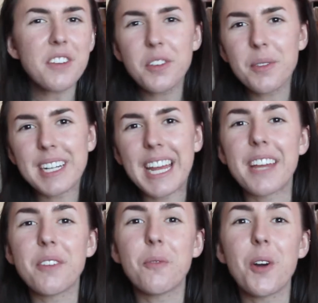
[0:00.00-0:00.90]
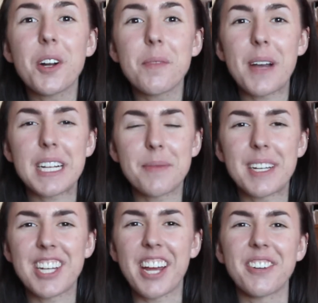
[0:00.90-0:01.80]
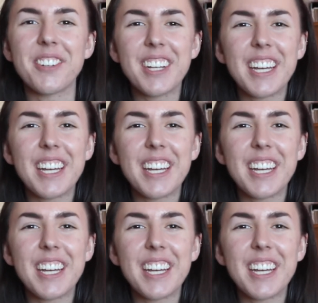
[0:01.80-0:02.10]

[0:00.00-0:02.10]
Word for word: Hello everyone and welcome back to my channel.